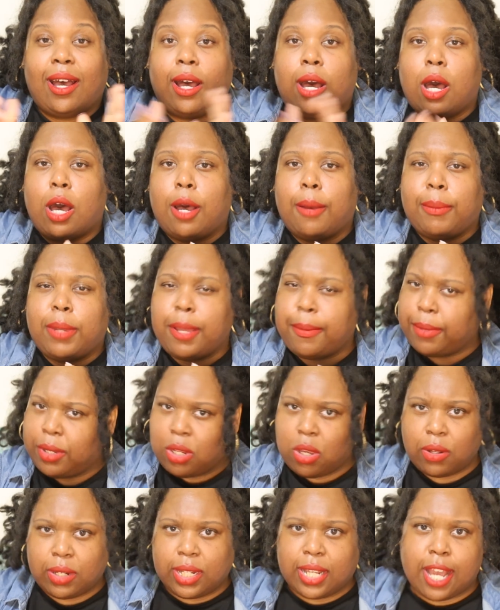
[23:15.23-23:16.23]
Let me
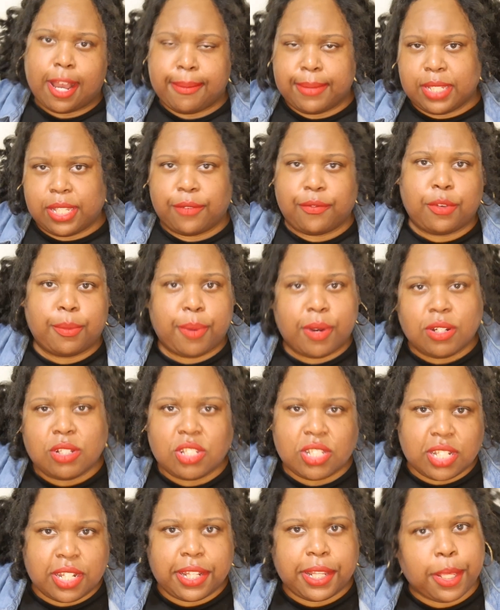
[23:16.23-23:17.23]
know in the comments if you
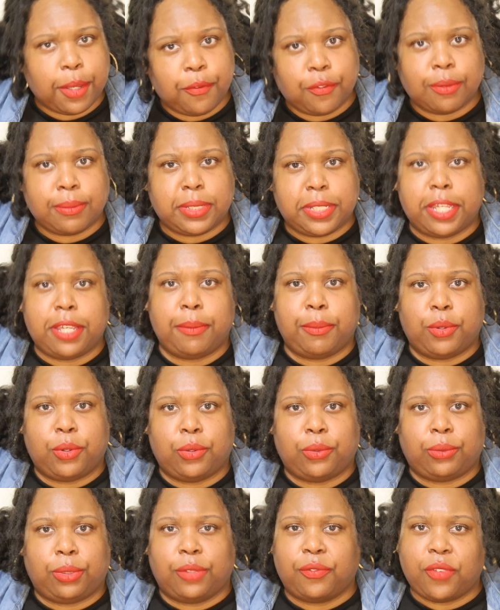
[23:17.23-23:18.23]
purchased anything from
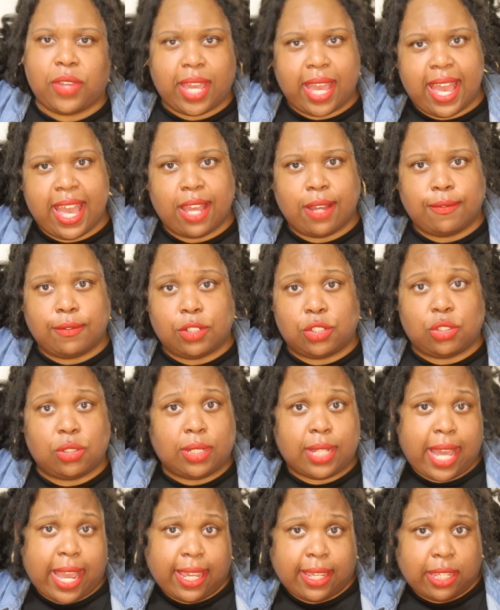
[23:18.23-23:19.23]
TEMU. If you have, did
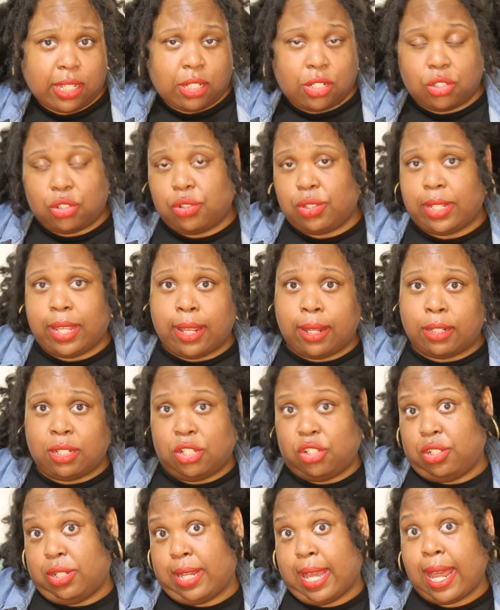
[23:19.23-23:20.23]
you like it?
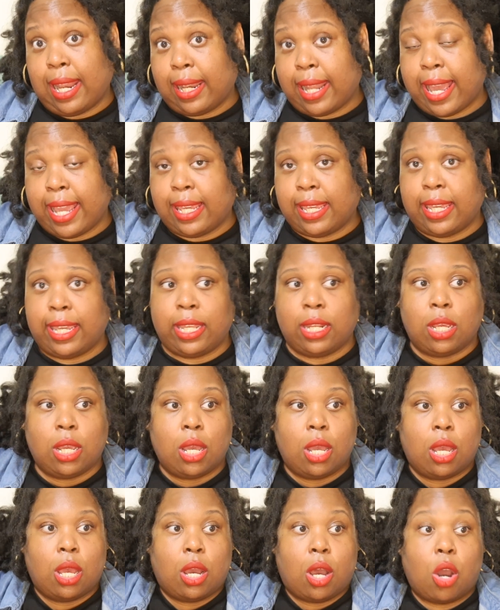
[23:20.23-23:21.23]
Did you not like it?
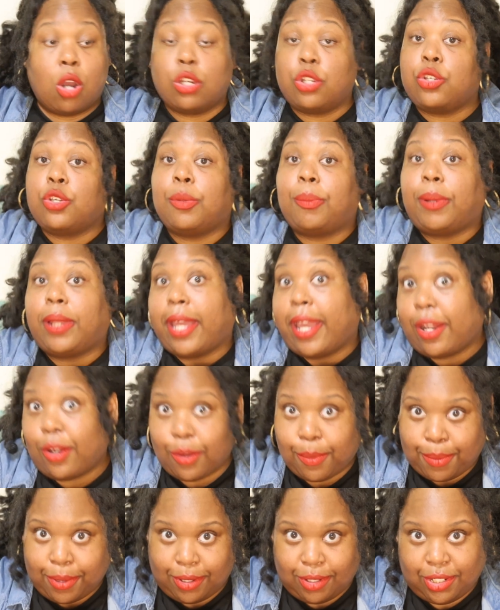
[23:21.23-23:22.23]
Or do you plan
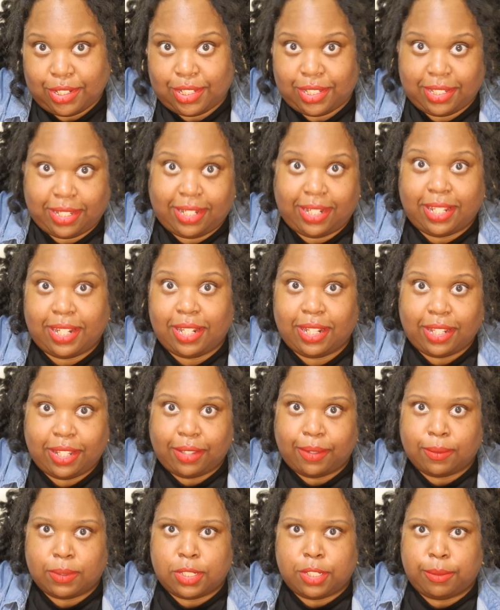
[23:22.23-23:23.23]
on purchasing
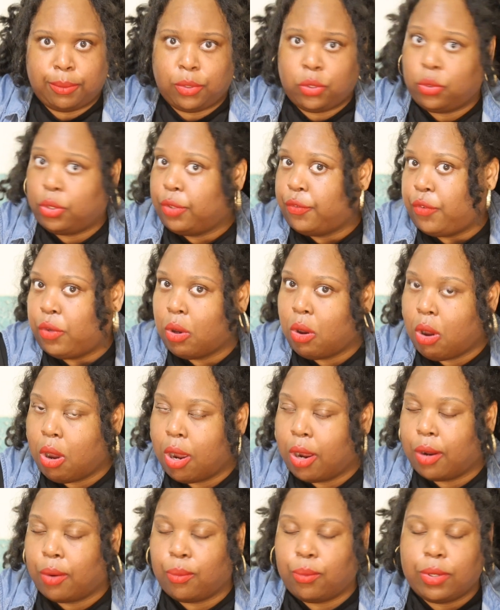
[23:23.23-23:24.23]
anything on TEMU? And if you
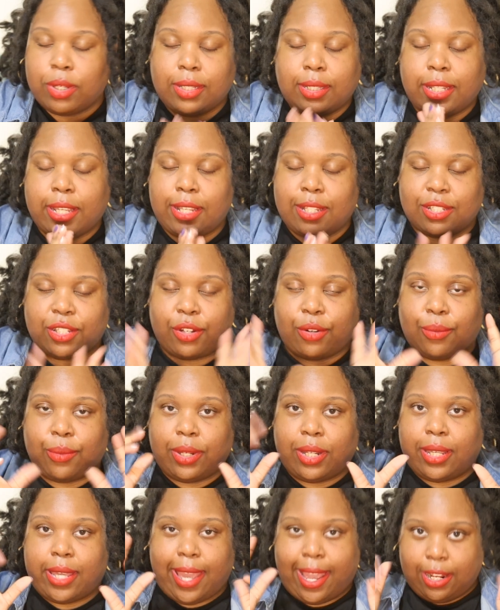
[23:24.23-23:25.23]
are, what things are
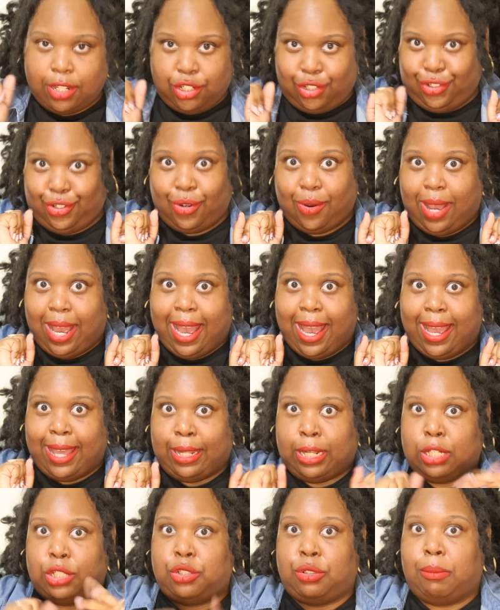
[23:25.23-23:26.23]
really catching your
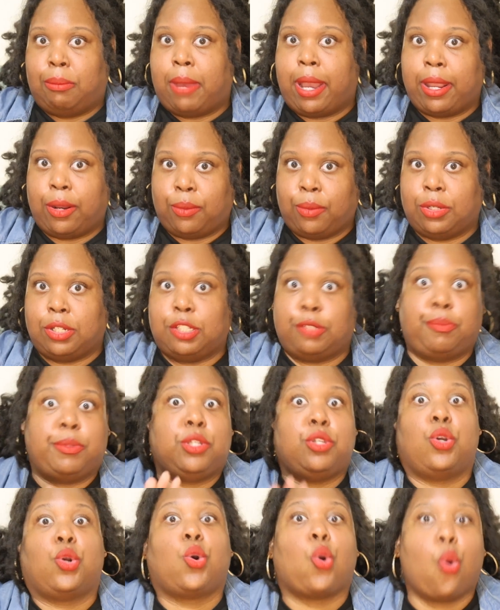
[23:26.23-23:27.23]
eye that you might want to
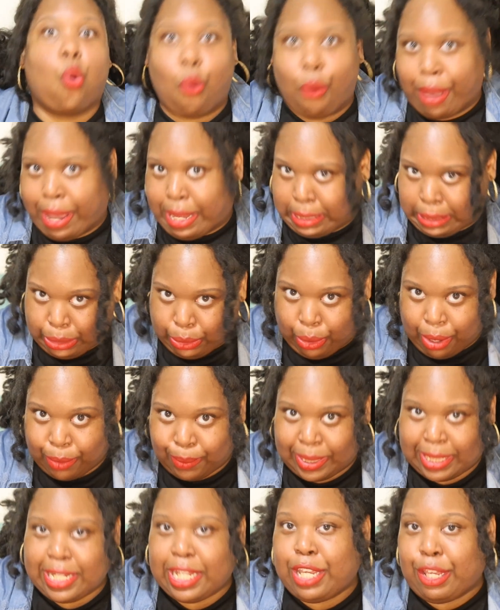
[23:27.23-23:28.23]
spend your coins on
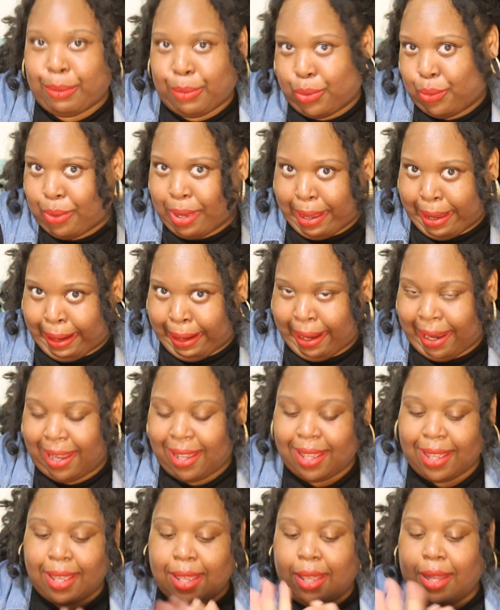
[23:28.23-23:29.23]
with TEMU, honey?
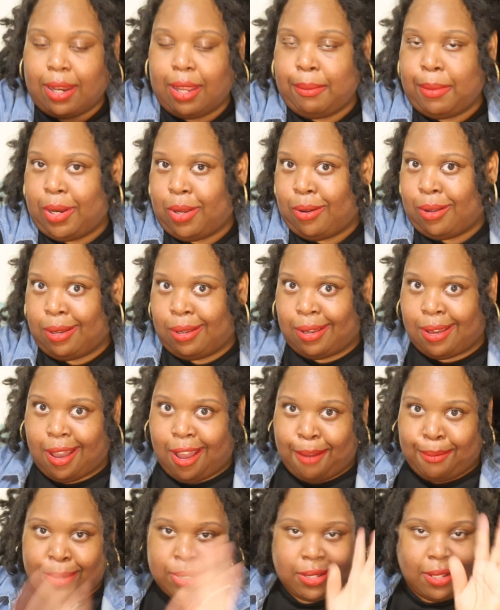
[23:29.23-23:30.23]
Let me know in the
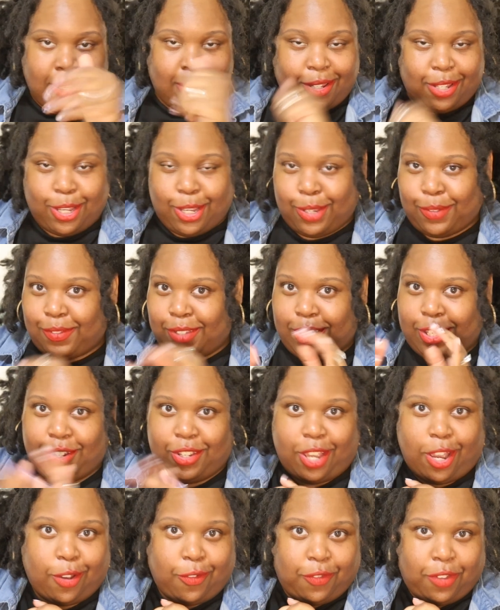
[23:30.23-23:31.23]
comments. I love to hear
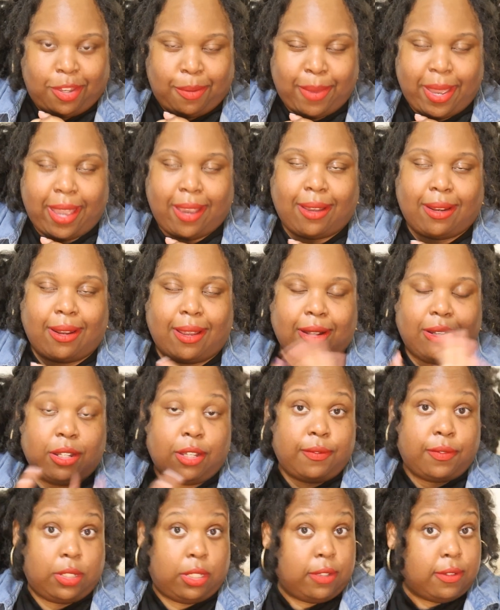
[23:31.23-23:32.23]
y'all feedback, and I
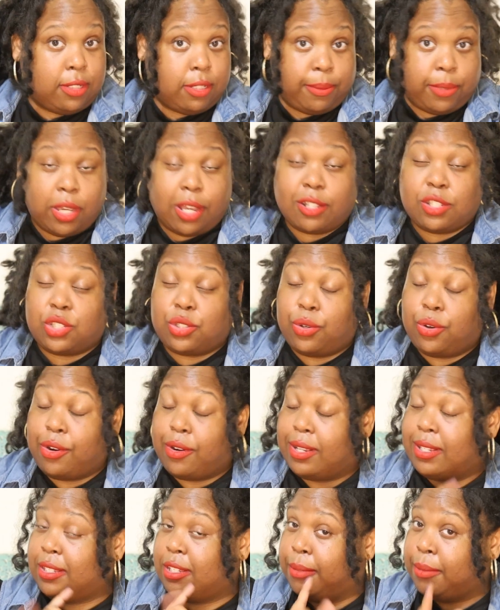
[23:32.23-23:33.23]
love to hear some of y'all
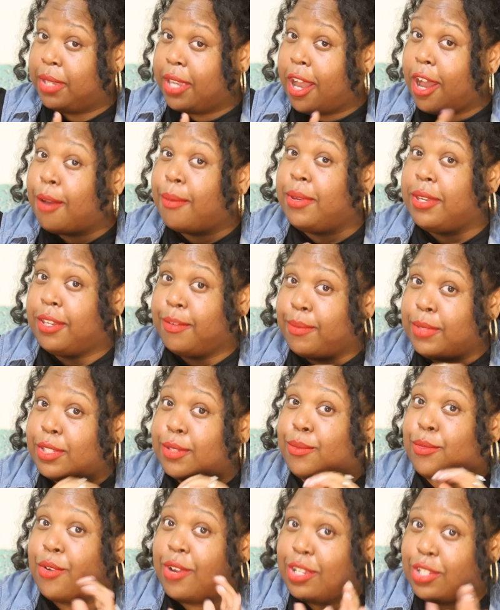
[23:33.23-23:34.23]
stories. Some of y'all be giving me
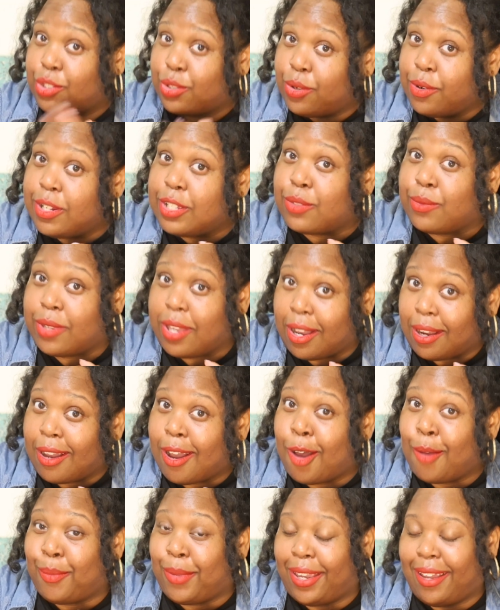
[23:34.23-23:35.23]
some great stories when y'all
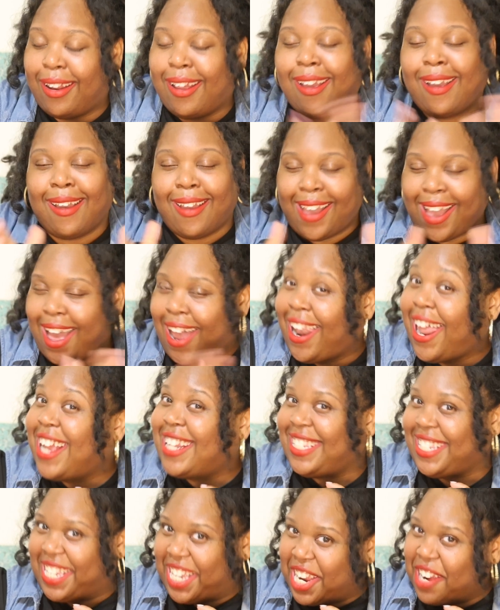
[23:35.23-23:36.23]
comment. I
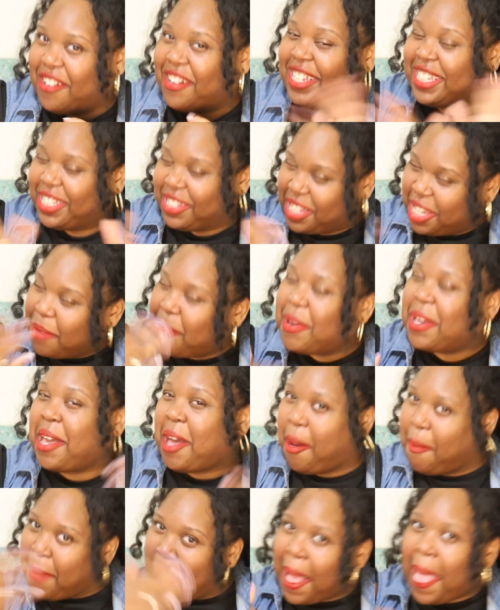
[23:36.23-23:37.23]
like to hear it. So keep it
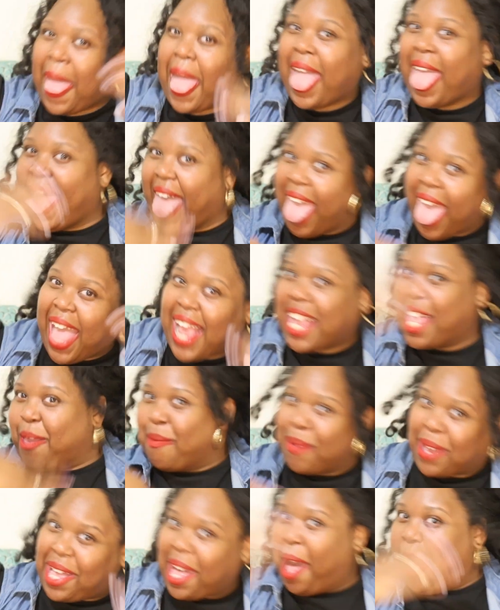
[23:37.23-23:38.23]
coming.
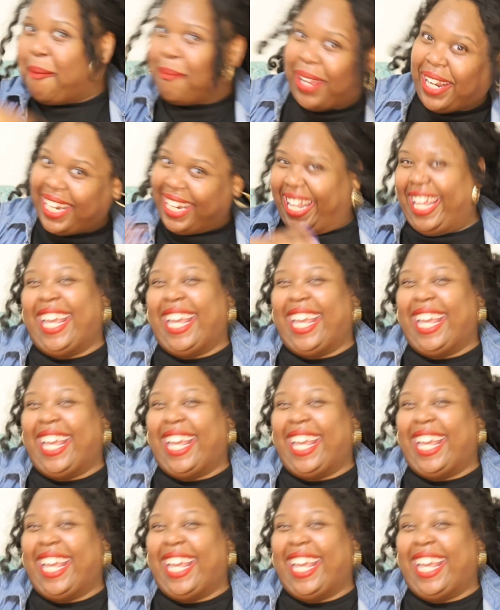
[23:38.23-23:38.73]
Keep it coming.